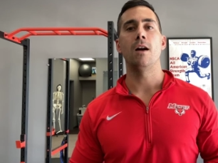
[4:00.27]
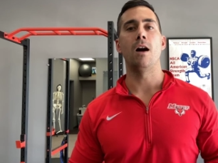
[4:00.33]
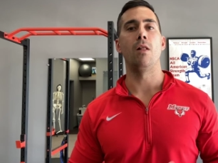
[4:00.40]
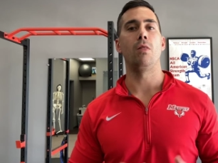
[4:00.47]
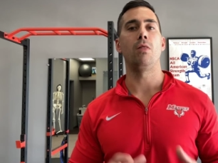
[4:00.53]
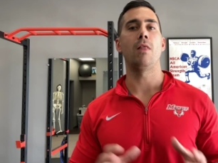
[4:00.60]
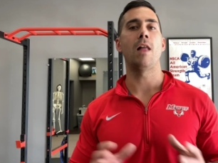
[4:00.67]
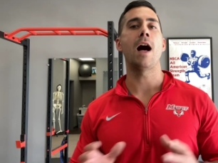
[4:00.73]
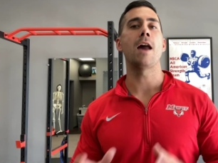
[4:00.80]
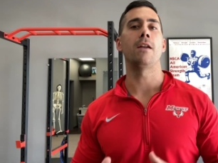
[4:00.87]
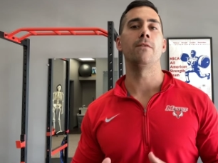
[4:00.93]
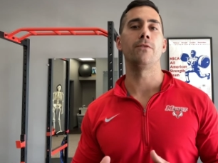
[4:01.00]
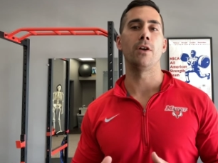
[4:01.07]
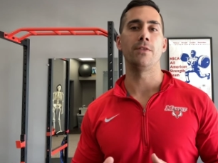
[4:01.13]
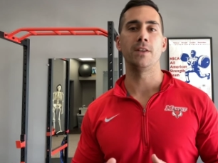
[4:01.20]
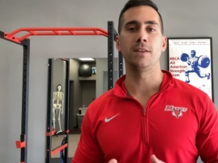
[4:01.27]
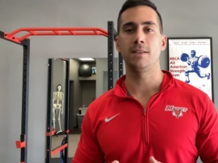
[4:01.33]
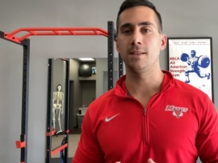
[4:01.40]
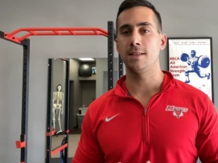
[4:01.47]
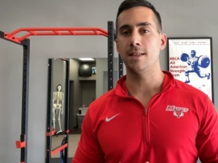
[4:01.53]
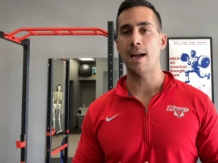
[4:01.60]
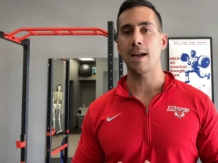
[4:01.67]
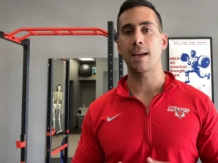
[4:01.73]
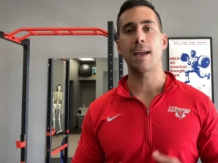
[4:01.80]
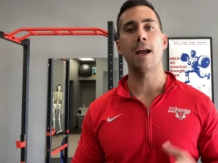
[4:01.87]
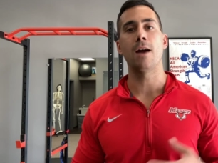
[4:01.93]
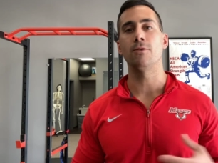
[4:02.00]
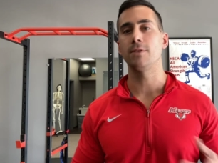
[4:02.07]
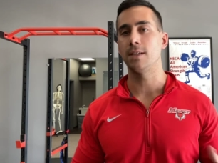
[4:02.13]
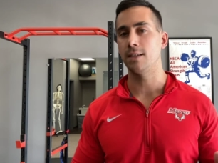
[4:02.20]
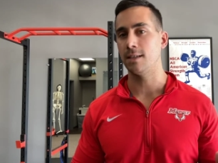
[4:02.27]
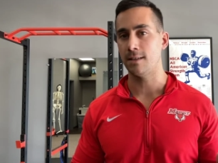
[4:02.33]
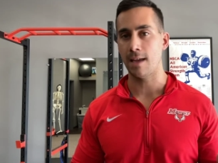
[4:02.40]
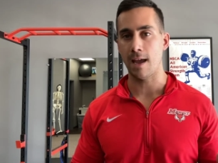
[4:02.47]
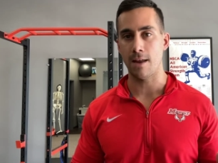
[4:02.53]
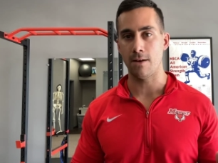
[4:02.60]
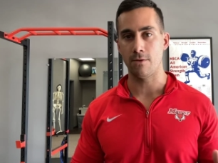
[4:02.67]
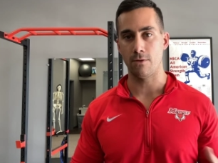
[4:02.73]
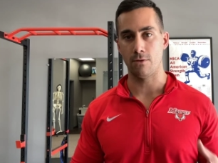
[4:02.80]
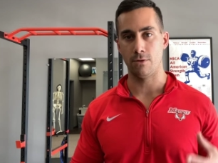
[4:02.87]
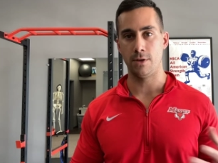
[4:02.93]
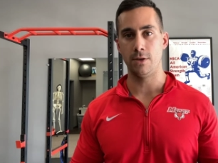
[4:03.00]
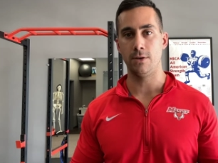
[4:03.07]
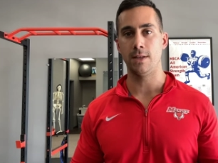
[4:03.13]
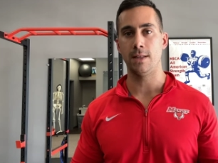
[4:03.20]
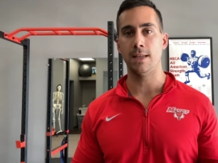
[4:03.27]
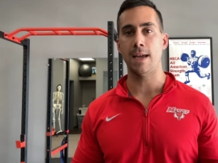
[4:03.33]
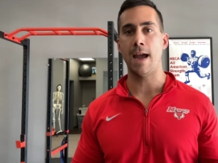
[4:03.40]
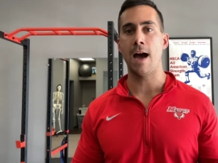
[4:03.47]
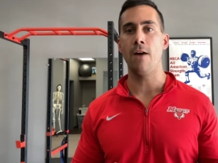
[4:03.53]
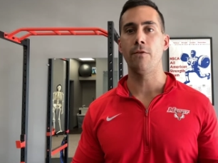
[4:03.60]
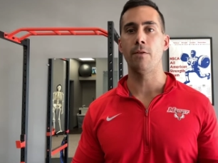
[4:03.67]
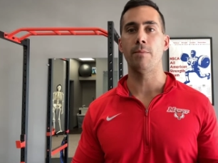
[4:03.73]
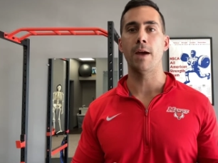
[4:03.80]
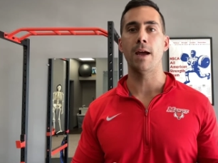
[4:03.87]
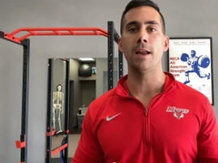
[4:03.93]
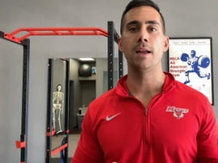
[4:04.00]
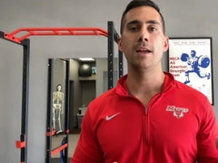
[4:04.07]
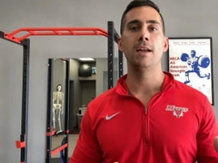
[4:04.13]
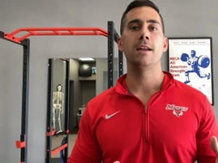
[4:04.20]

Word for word: a lot of thought. This is not counting to 10 or doing the alphabet.